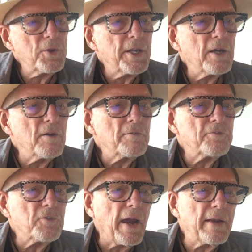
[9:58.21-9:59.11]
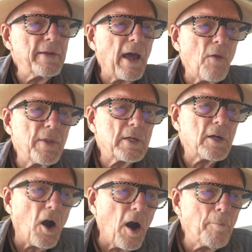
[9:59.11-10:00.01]
dear friend, how the
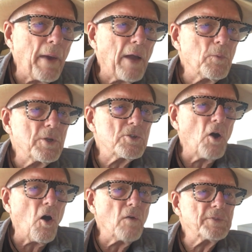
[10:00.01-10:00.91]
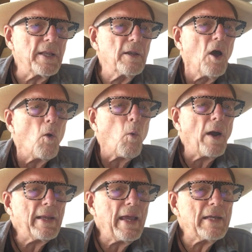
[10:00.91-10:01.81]
combat resolved and
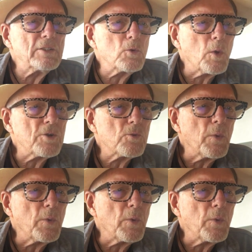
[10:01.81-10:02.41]
what end was